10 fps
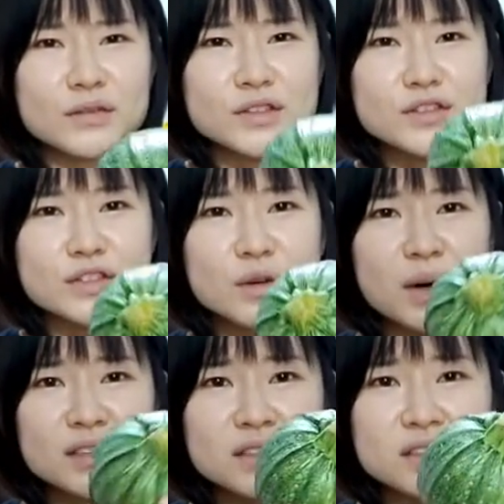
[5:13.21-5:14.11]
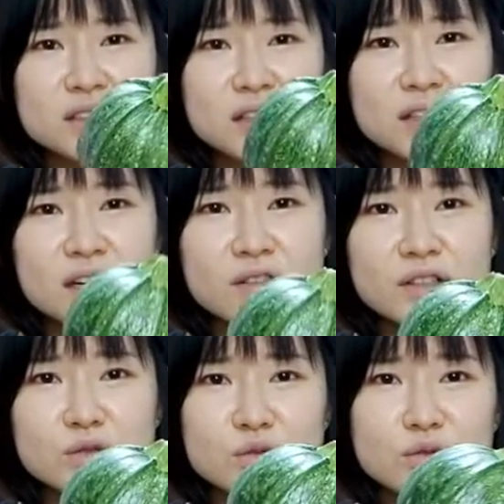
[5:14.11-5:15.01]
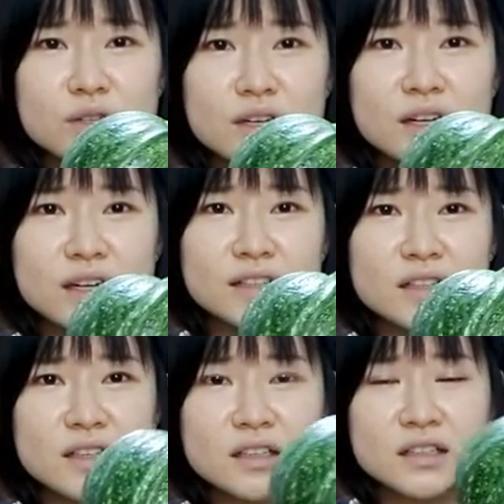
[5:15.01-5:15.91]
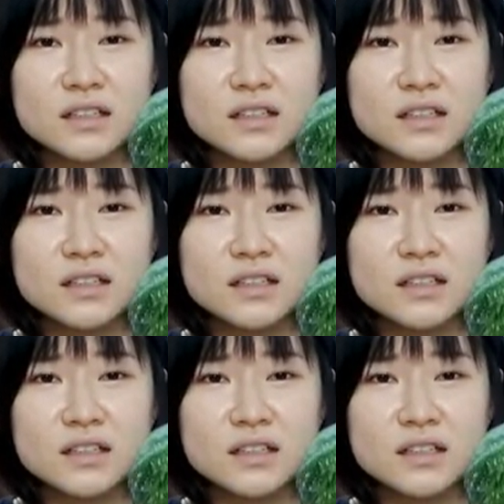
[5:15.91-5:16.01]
even sure what is this. I think I'll need to Google later.